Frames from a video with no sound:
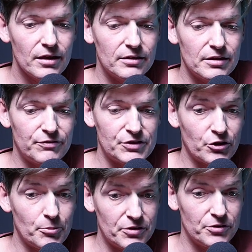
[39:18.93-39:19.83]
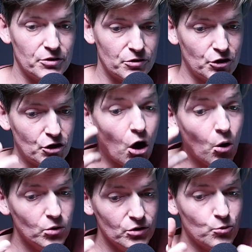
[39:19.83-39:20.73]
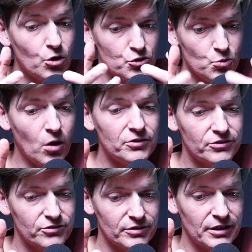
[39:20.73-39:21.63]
if he's going to be the, the goal of what you want